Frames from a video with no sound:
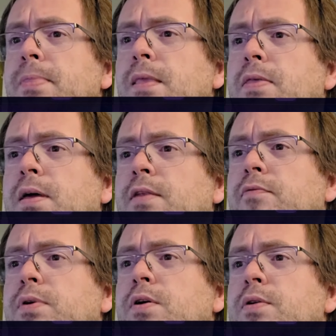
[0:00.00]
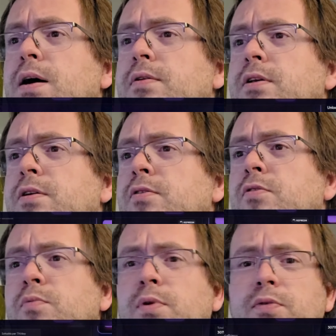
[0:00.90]
And then if we go down here,
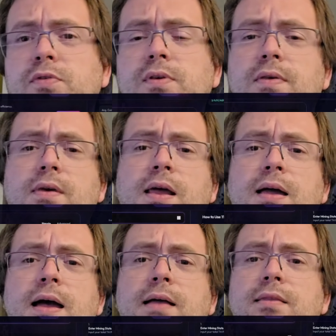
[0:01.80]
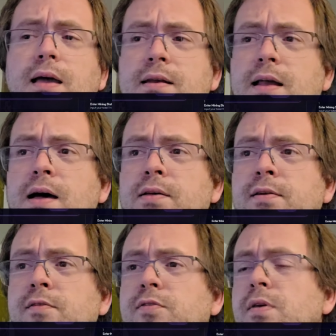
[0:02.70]
you will see that I got
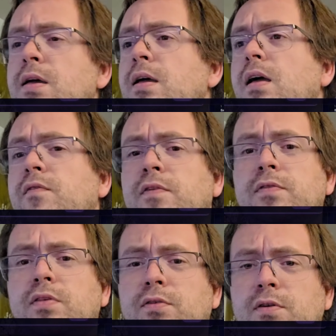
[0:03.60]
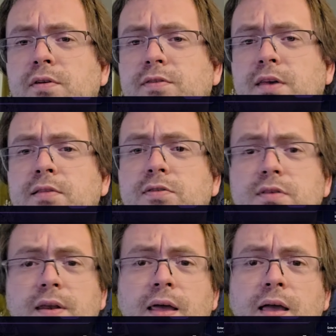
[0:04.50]
$10.53
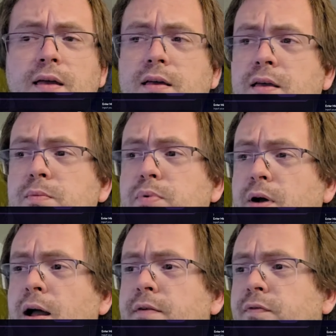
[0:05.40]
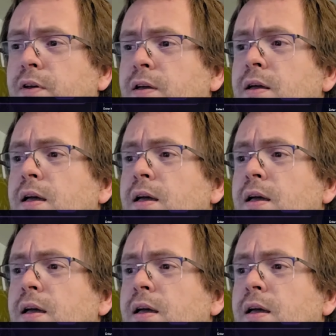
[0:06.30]
today in profit.